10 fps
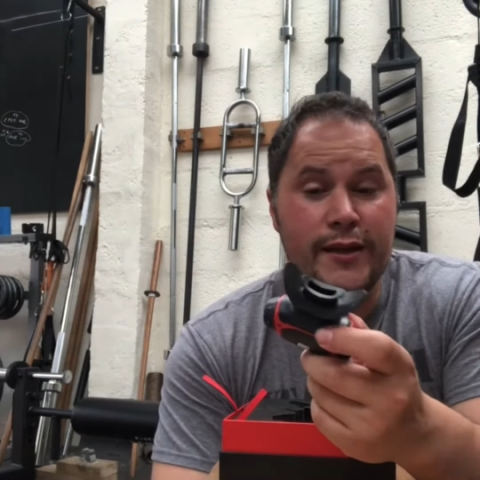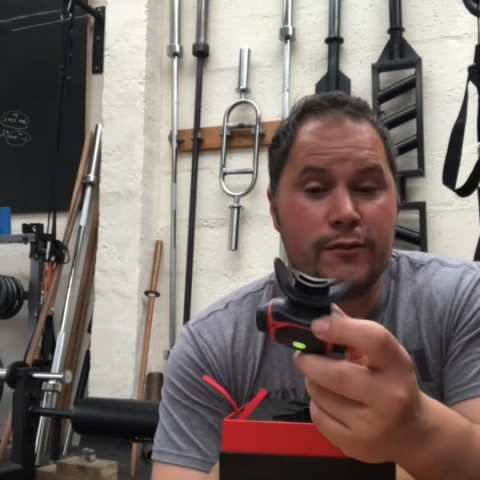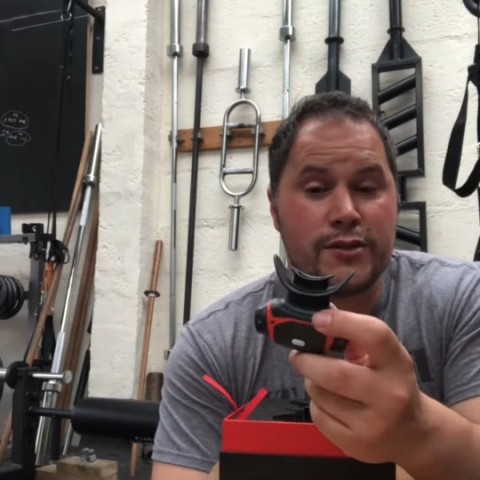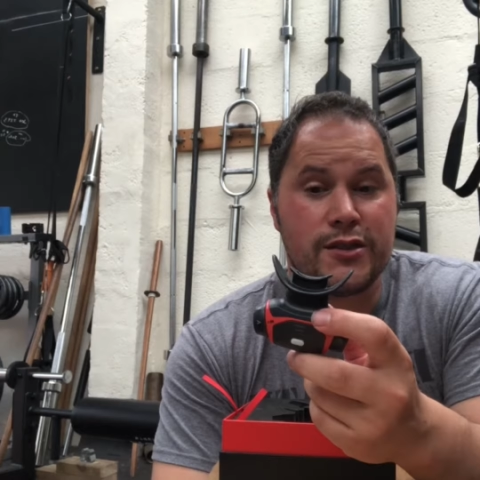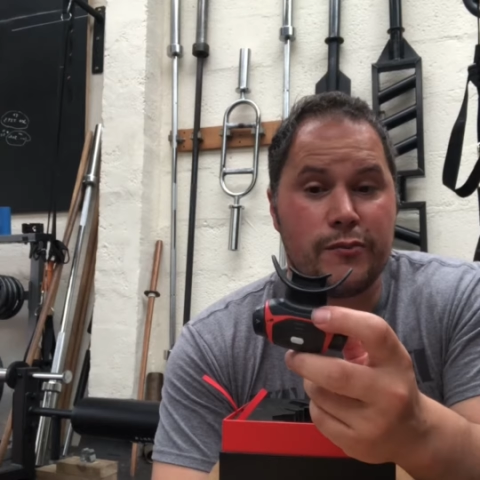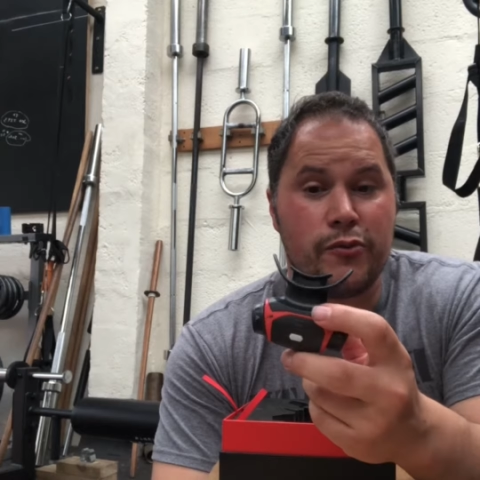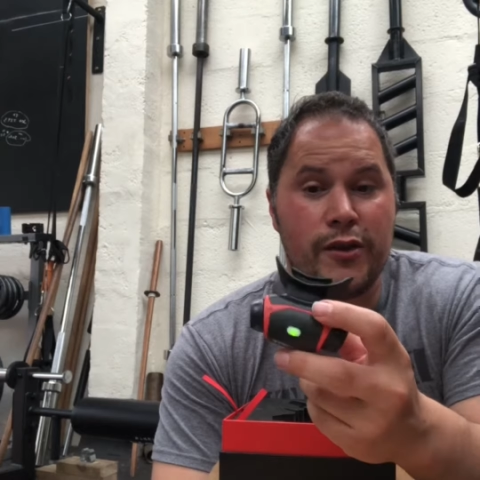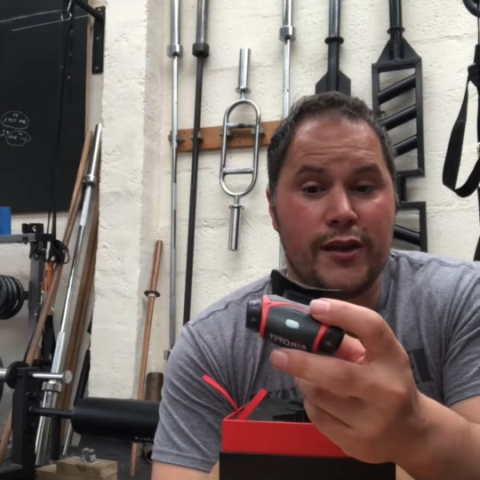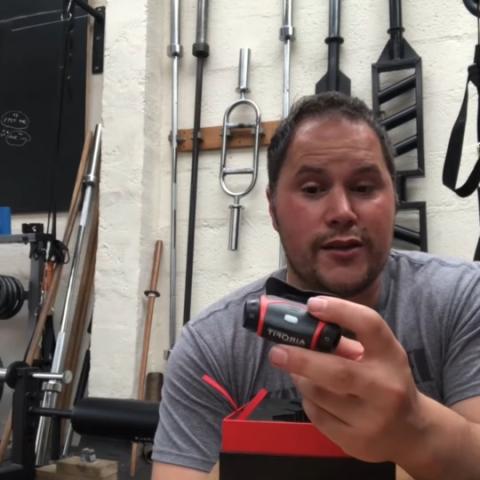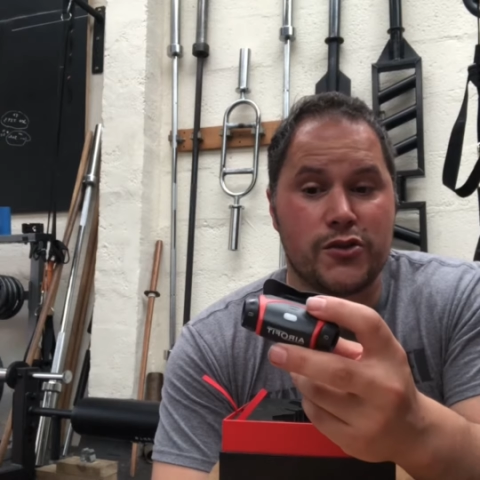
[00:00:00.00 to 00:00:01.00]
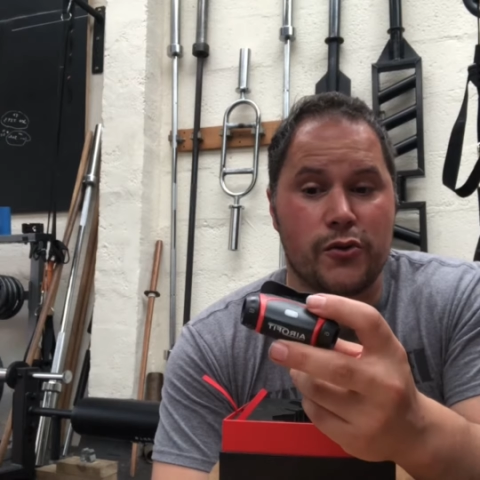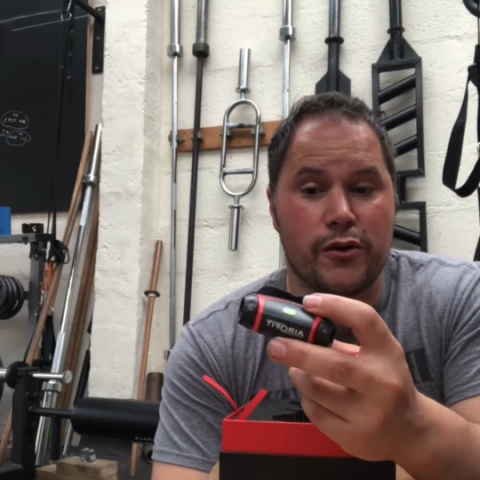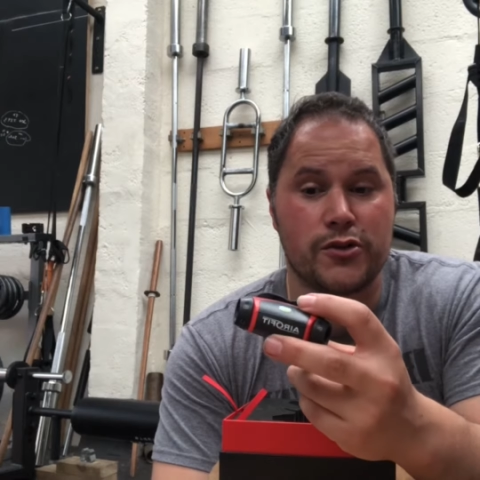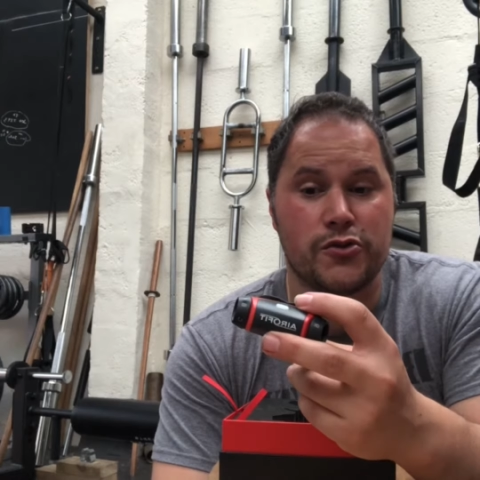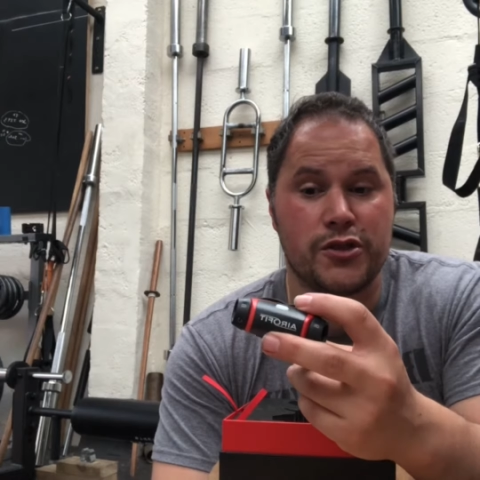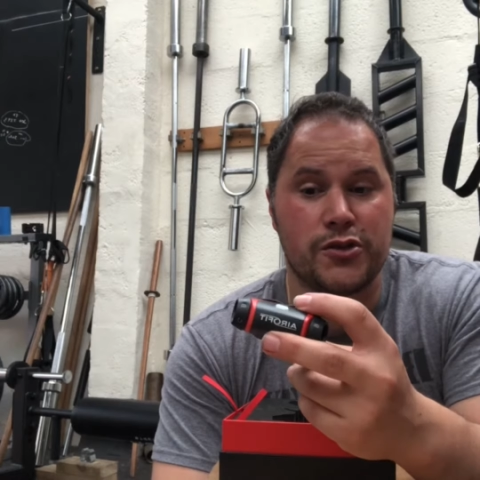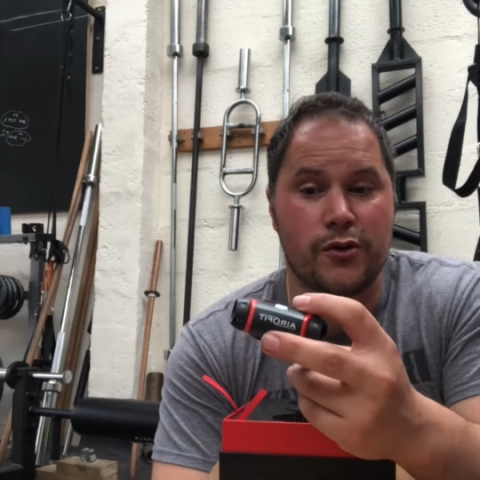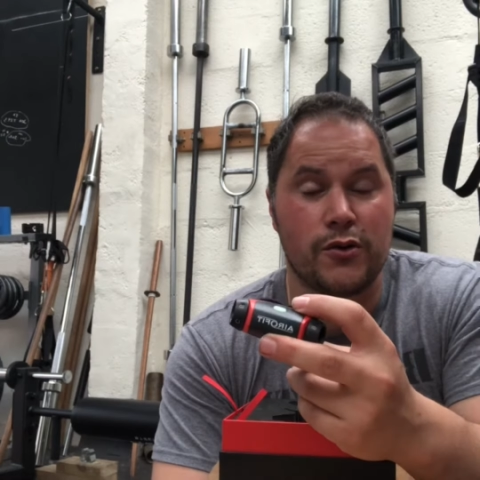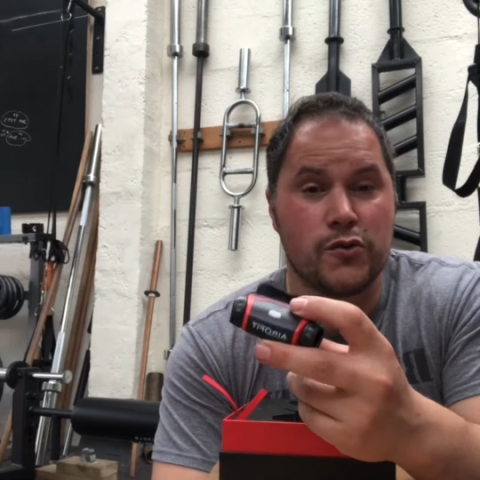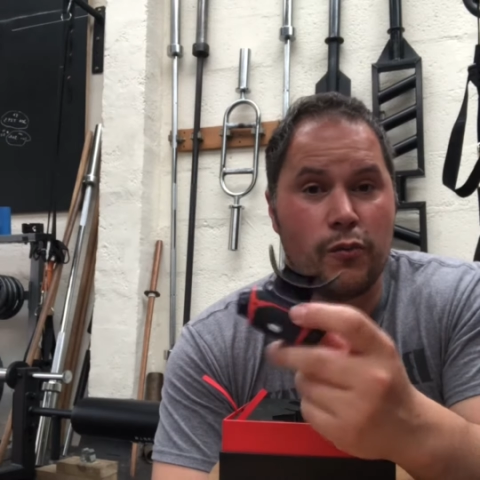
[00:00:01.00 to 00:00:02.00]
which is a breathing disorder, so she
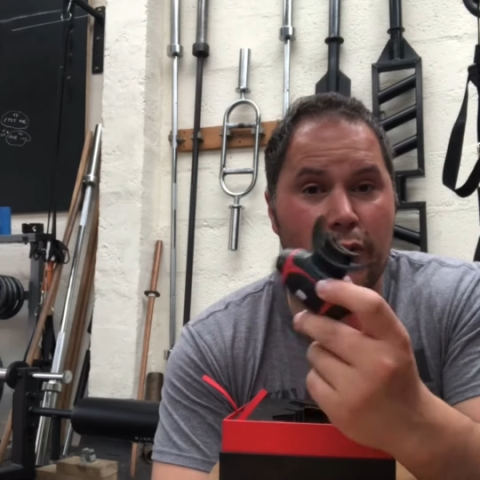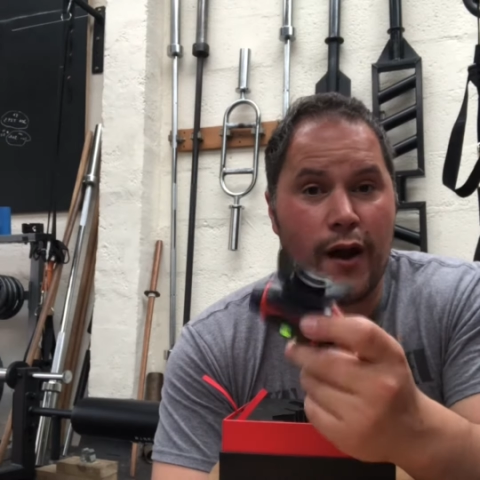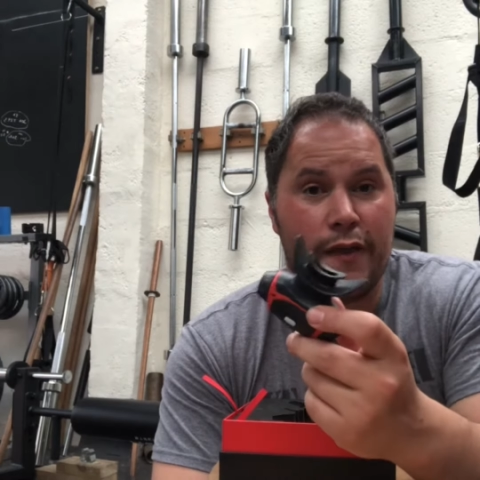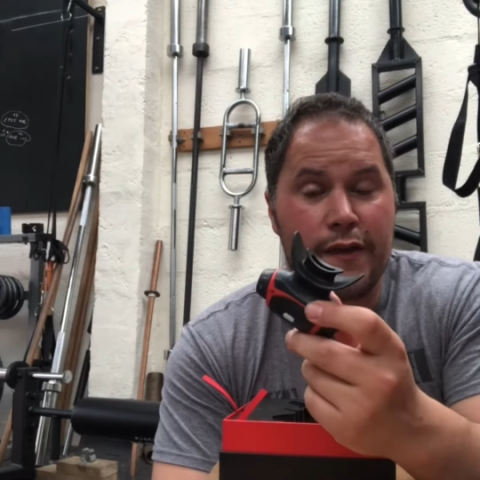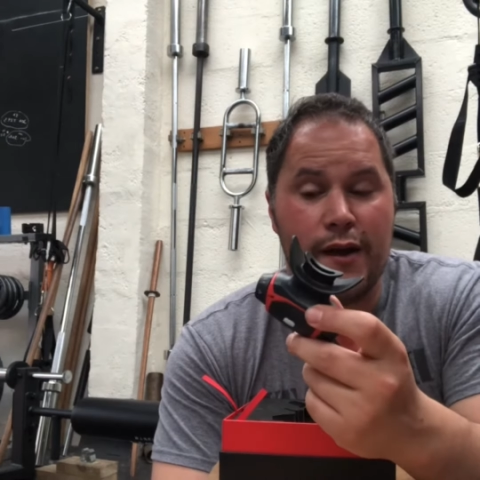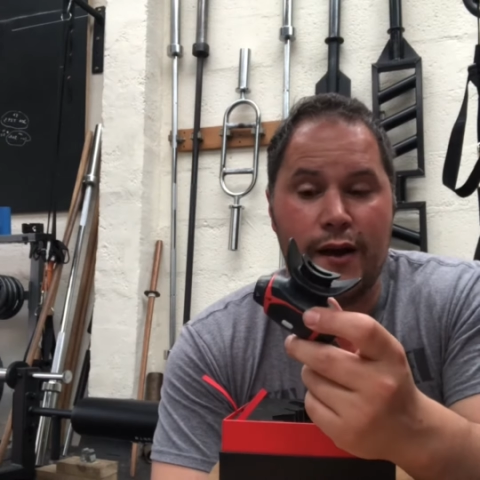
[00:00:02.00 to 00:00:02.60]
struggles with breath.